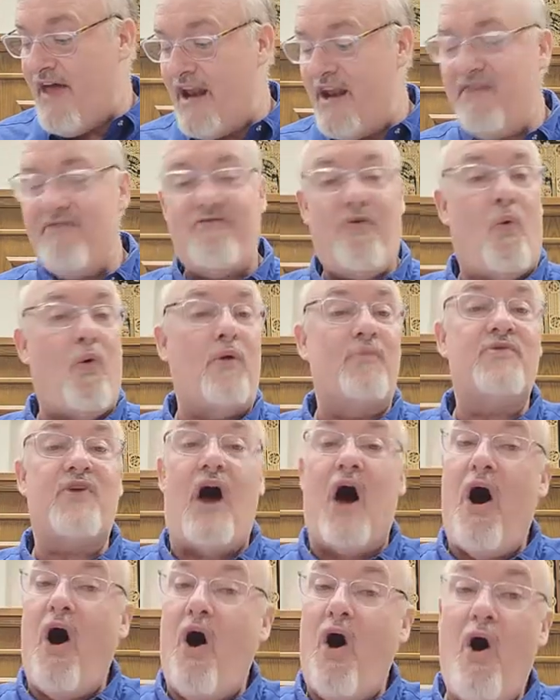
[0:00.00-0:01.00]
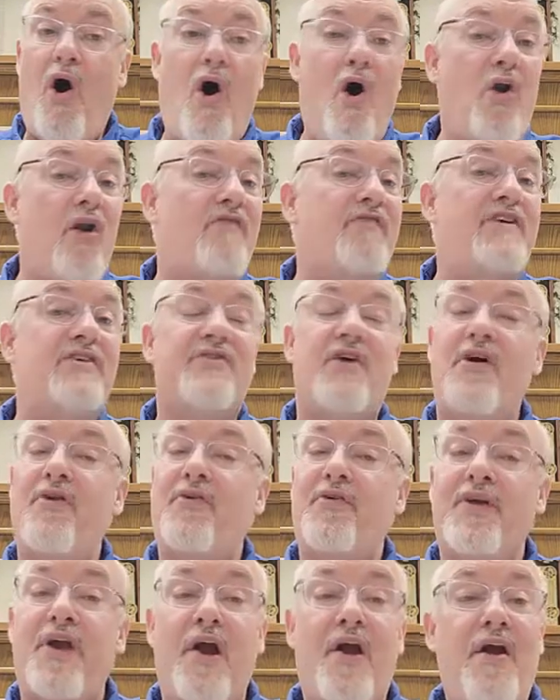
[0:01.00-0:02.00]
that informs all of his
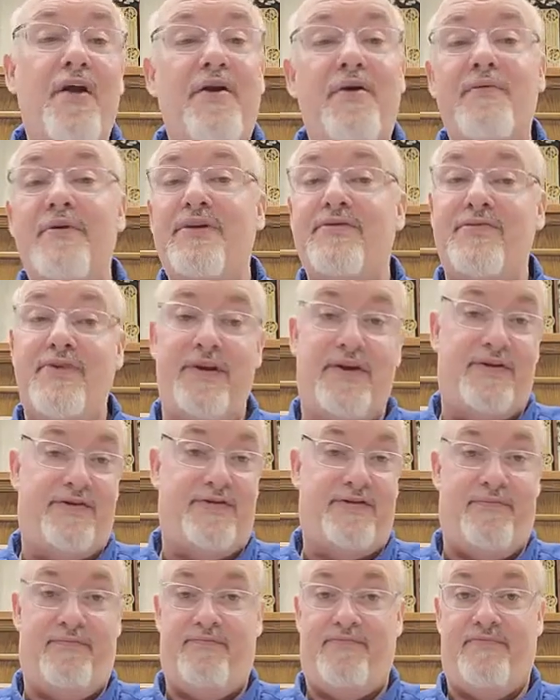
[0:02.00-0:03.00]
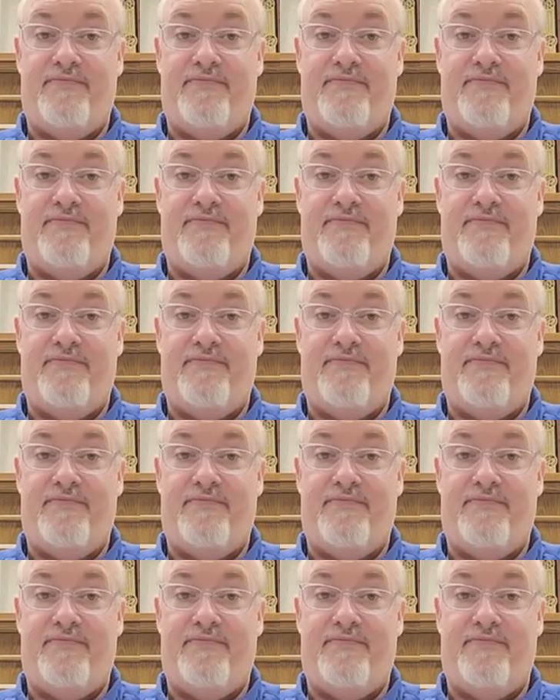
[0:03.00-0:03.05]
other characteristics.